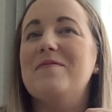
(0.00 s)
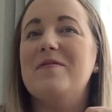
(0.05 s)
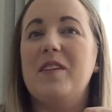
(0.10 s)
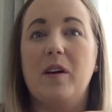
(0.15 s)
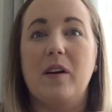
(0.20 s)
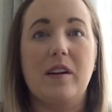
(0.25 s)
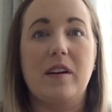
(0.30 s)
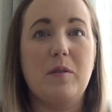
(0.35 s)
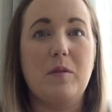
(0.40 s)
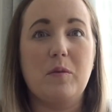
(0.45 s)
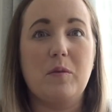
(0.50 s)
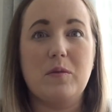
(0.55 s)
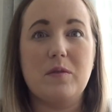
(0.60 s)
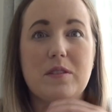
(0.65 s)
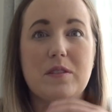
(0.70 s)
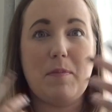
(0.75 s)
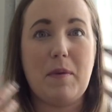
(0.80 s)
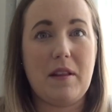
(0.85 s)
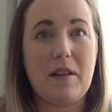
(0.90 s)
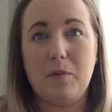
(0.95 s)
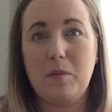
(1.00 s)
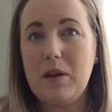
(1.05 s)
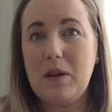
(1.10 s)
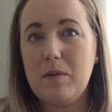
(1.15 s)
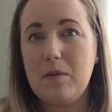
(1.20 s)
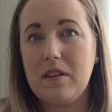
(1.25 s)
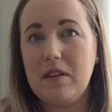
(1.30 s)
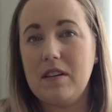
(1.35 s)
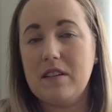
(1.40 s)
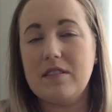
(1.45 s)
Like spend the week
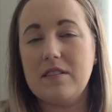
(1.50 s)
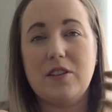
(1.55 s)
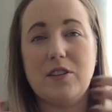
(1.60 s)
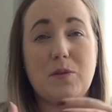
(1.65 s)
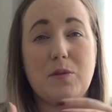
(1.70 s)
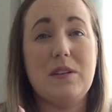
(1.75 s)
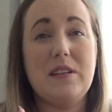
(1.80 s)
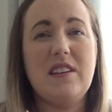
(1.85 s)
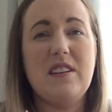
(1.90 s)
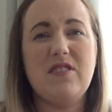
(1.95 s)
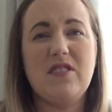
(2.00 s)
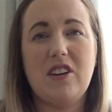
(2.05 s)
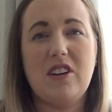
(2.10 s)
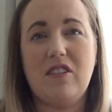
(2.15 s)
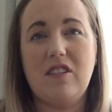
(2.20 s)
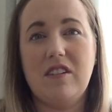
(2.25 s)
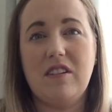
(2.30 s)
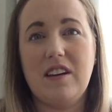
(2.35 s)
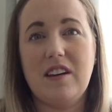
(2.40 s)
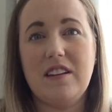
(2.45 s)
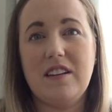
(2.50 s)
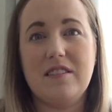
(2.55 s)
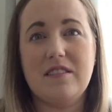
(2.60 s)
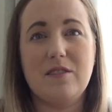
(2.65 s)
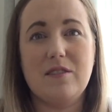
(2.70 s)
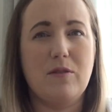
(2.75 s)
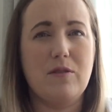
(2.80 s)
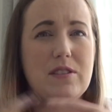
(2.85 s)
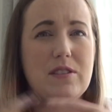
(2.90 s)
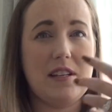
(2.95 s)
with us. I do gift
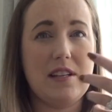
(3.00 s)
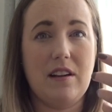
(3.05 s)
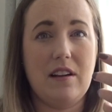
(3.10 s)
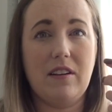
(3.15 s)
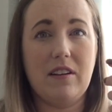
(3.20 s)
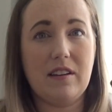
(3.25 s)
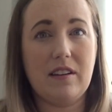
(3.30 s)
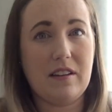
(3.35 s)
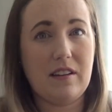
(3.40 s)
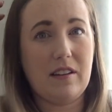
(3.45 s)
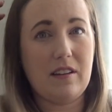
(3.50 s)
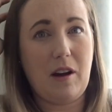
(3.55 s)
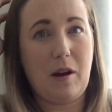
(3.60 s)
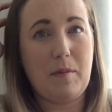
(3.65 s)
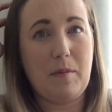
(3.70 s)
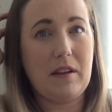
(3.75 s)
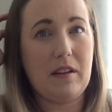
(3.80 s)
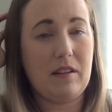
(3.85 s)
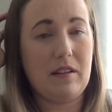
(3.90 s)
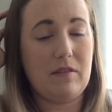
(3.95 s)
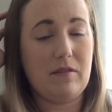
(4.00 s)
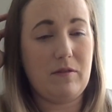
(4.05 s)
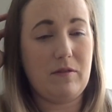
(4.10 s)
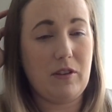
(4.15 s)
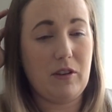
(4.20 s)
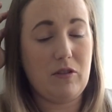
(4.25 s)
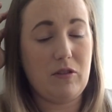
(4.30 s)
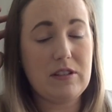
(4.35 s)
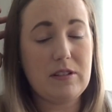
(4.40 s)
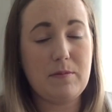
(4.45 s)
guides, obviously like coming
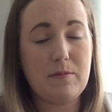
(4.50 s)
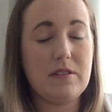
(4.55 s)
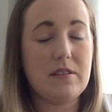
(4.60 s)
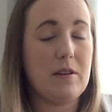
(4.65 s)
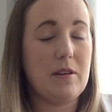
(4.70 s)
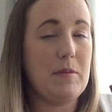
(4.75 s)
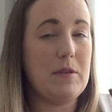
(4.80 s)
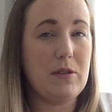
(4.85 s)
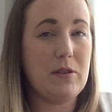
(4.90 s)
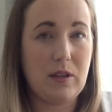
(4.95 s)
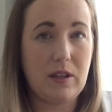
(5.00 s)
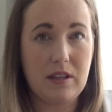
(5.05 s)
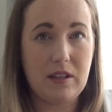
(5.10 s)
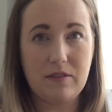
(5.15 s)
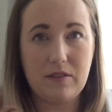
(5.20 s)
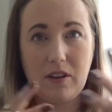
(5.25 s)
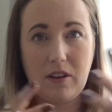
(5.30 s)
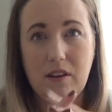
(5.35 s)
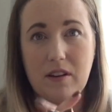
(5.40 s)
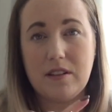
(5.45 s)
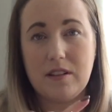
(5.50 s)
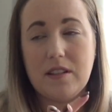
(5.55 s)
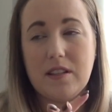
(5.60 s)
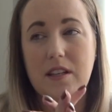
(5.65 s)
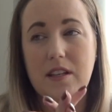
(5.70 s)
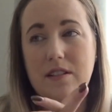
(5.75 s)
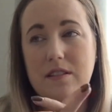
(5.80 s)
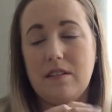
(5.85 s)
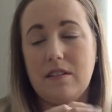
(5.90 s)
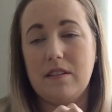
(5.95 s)
for Christmas I'll be doing gift guides and
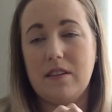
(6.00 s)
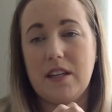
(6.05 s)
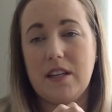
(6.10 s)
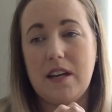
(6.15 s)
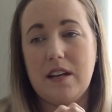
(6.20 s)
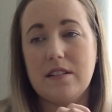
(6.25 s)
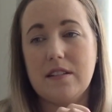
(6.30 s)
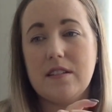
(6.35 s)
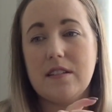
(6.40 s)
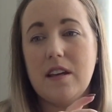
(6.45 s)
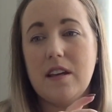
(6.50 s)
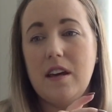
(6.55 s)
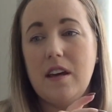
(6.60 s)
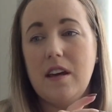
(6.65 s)
things like that.